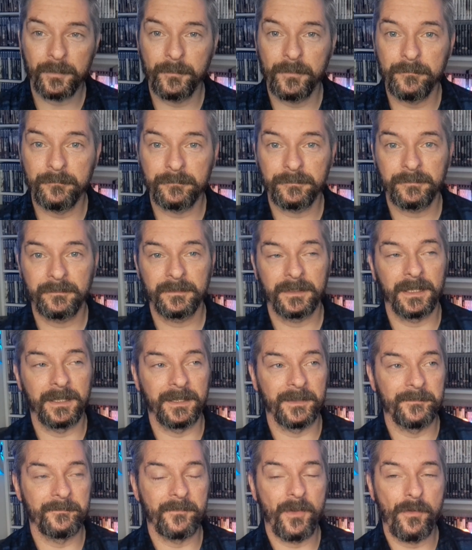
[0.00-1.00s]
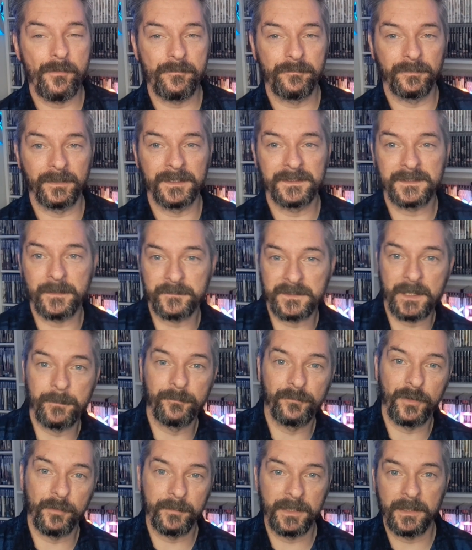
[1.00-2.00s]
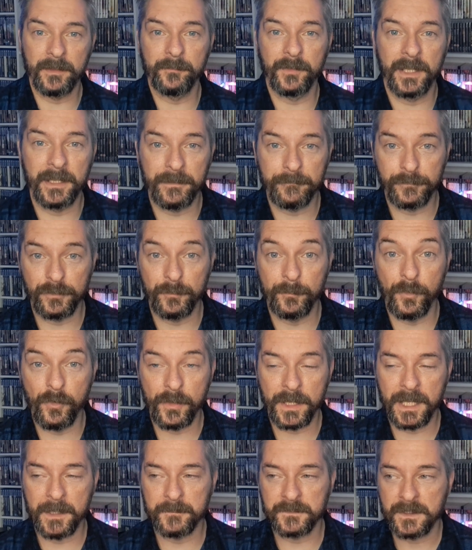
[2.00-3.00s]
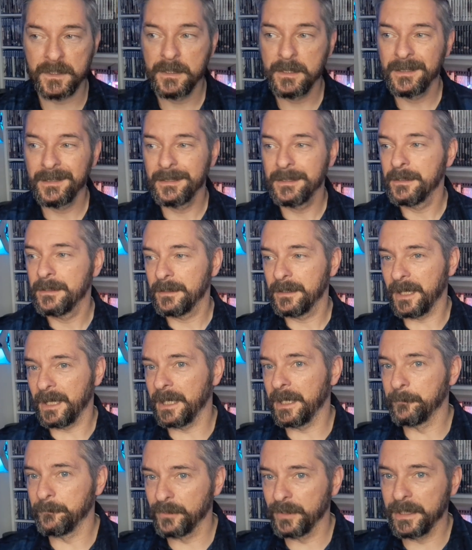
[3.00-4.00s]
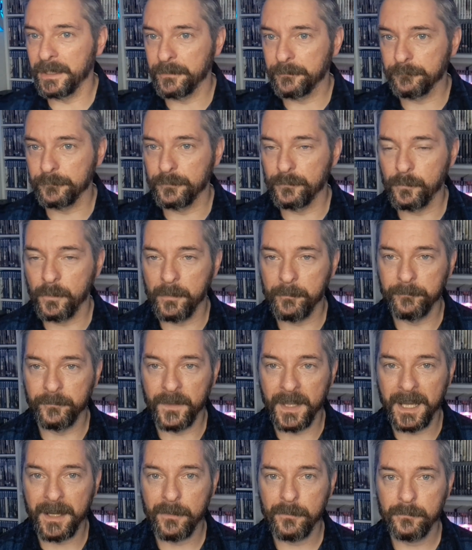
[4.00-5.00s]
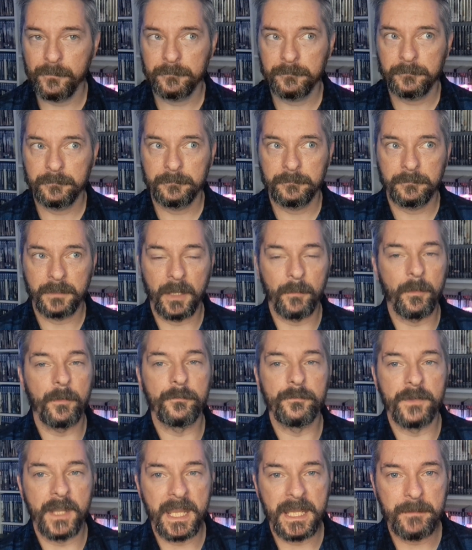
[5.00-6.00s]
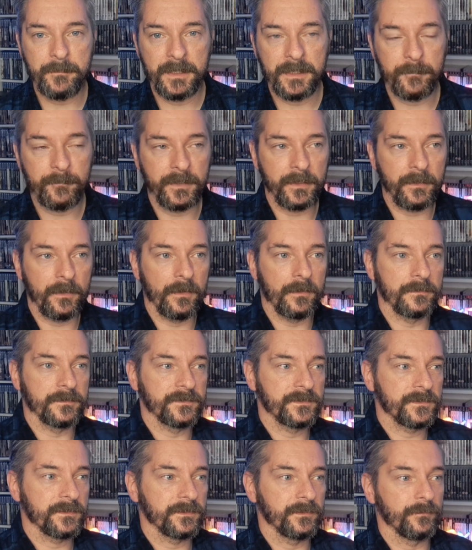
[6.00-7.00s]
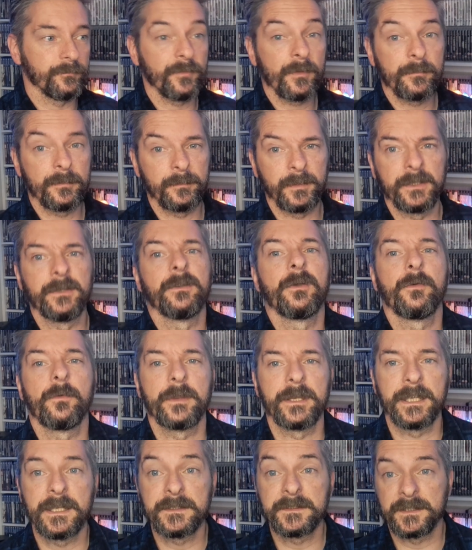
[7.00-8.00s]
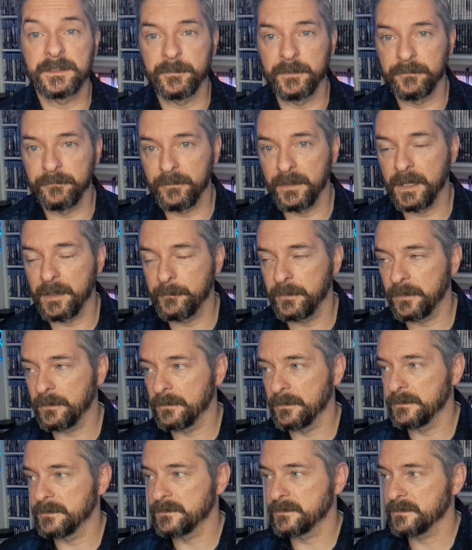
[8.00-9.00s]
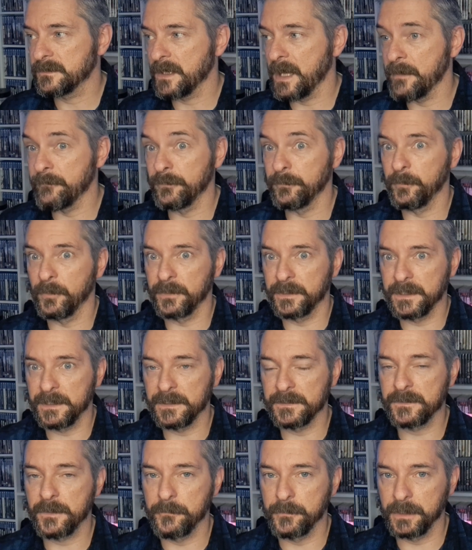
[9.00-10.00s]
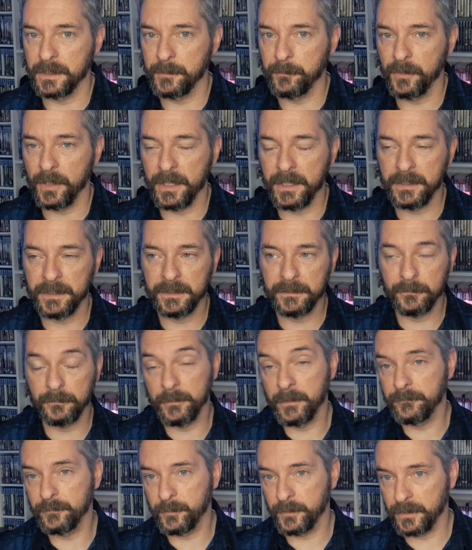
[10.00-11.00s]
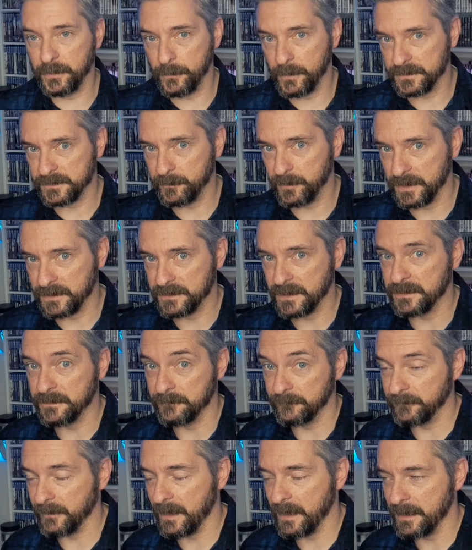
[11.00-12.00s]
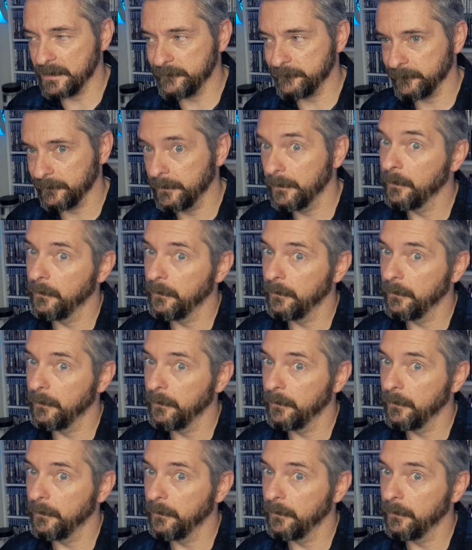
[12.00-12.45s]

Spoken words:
a month. Hopefully September I'll be able to play a few more games. I am playing through one now. I won't name it because you probably know what it is, to be fair, because everybody is currently playing it, or everybody who has a PlayStation 5